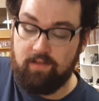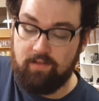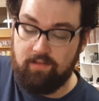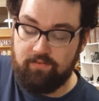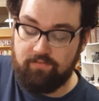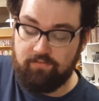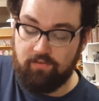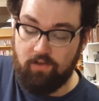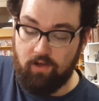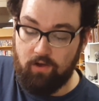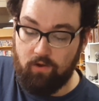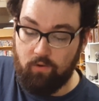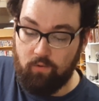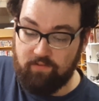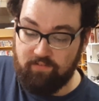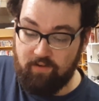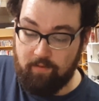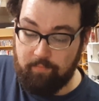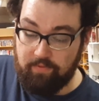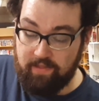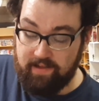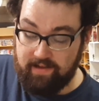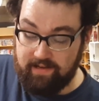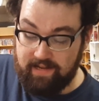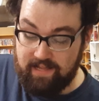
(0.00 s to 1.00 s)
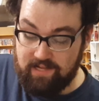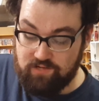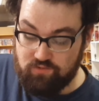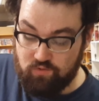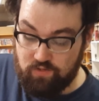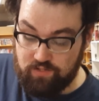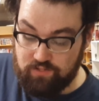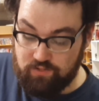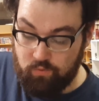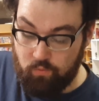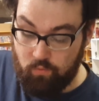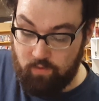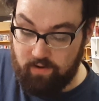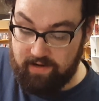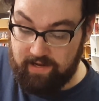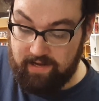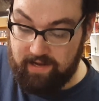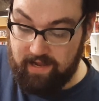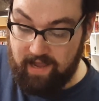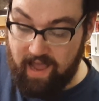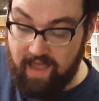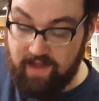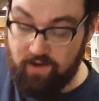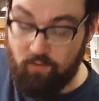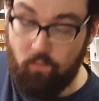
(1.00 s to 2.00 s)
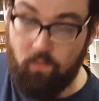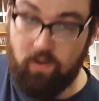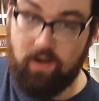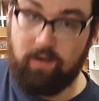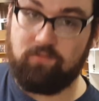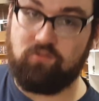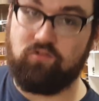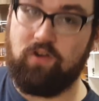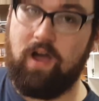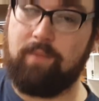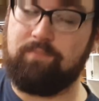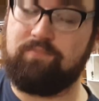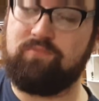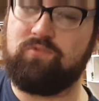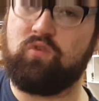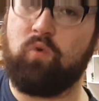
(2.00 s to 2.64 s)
So if I'm playing an Android 20, I don't want to drop